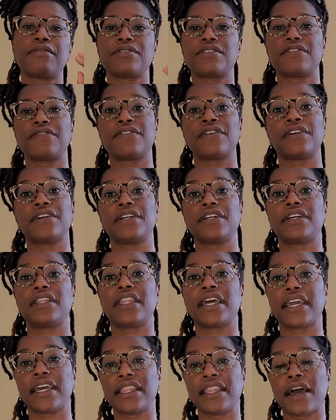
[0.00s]
very,
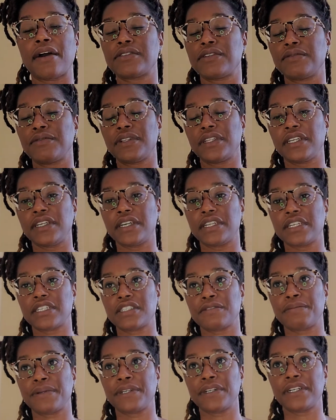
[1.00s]
like, that was a really good
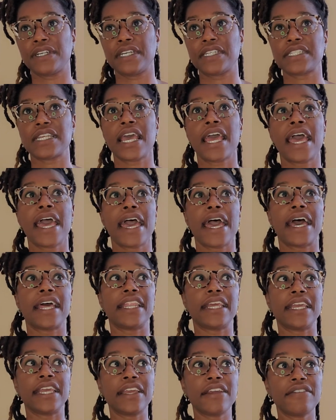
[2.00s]
experience.
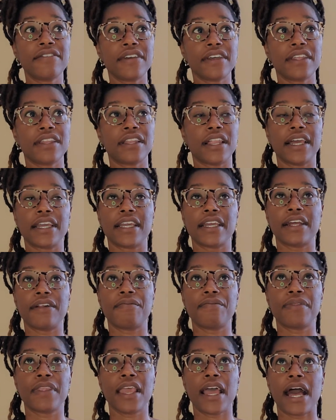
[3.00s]
And even like
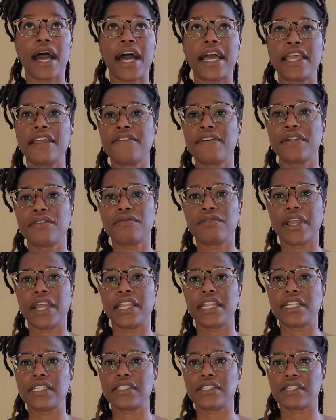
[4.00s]
I even
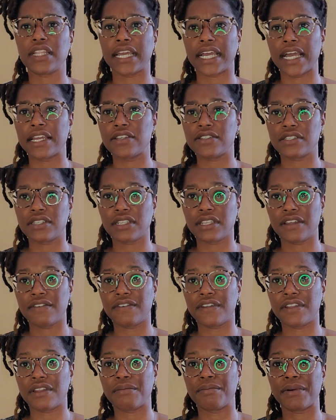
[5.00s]
ran into, like, I used to live
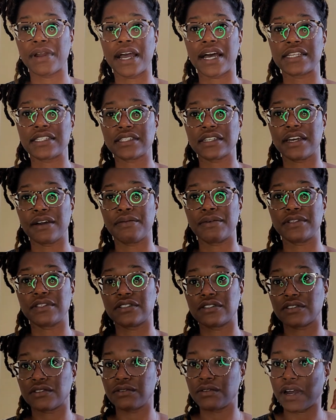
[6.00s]
in Nebraska. I went
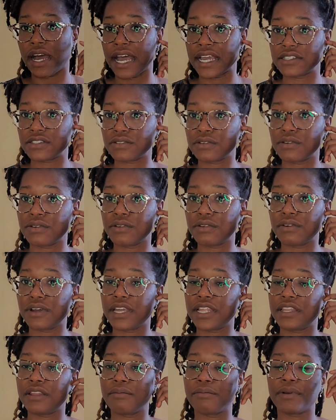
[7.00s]
to high school
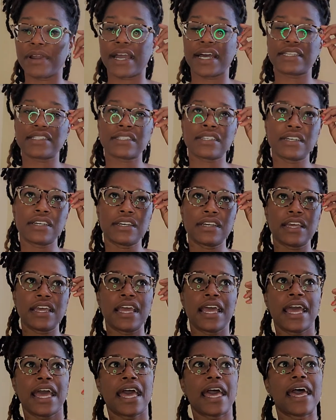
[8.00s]
in Nebraska,
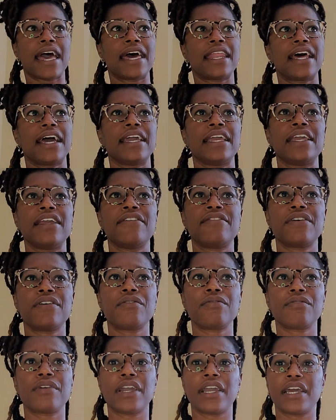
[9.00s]
and I
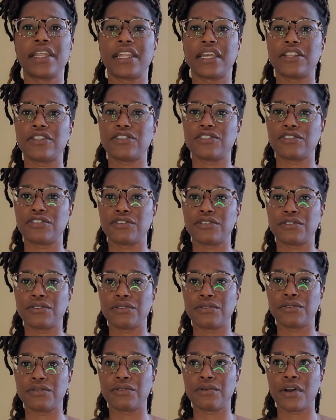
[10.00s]
even ran
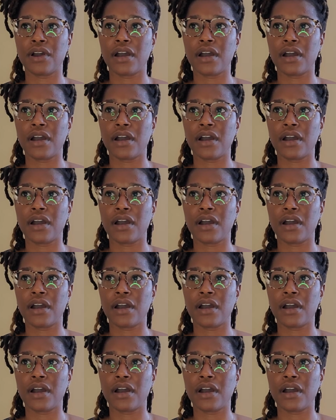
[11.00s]
into